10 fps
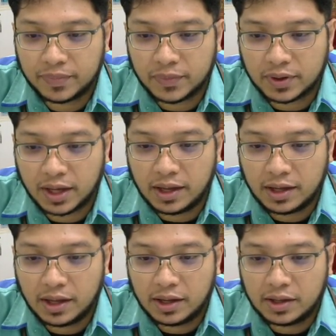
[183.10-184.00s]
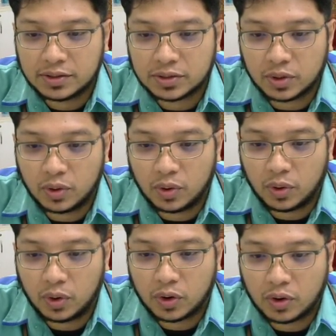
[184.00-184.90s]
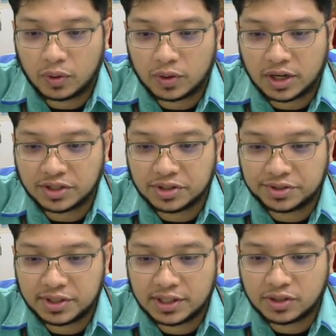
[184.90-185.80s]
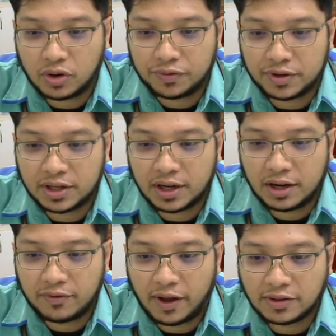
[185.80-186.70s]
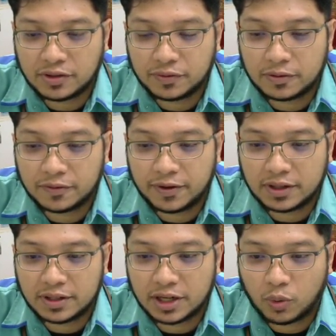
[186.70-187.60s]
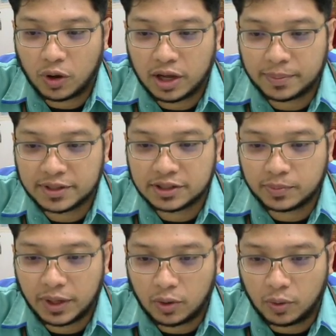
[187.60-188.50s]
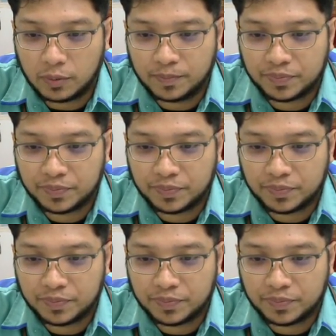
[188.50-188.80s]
Okay, so the instruction is configure the device to fulfill the requirements below.